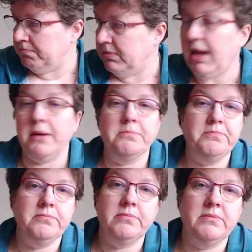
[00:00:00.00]
Yeah,
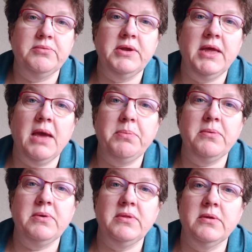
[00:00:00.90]
pretty happy
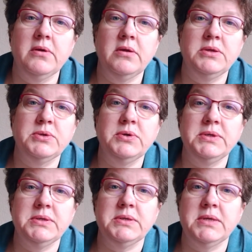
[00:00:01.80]
with the
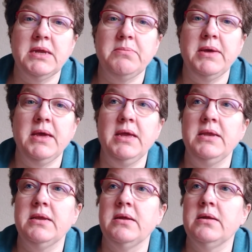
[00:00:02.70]
choices that I
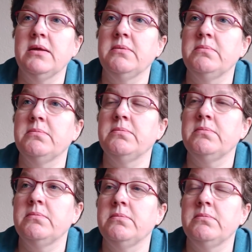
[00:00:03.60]
made.
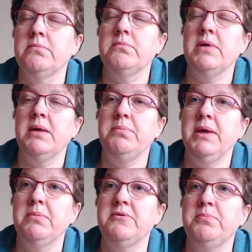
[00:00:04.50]
Might be
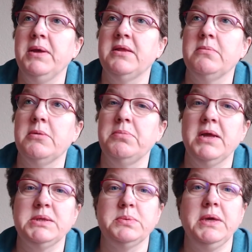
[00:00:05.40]
able to pick them up
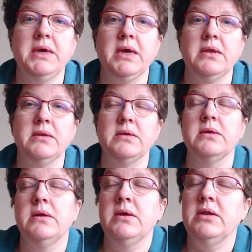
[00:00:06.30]
next weekend,
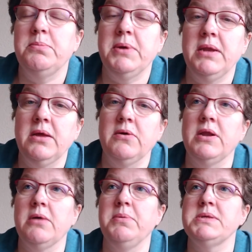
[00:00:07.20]
depending on
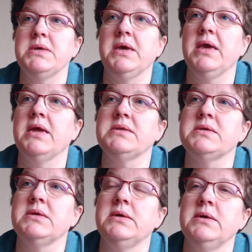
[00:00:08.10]
how busy I
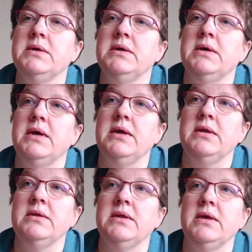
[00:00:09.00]
get,
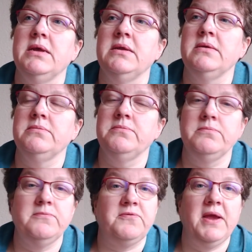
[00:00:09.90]
and then
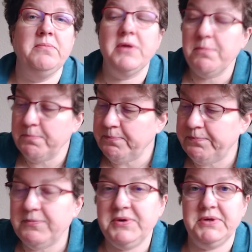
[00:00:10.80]
frame them,
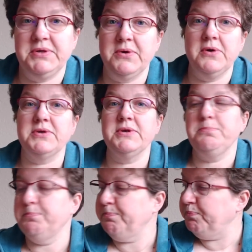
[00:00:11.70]
which is awesome.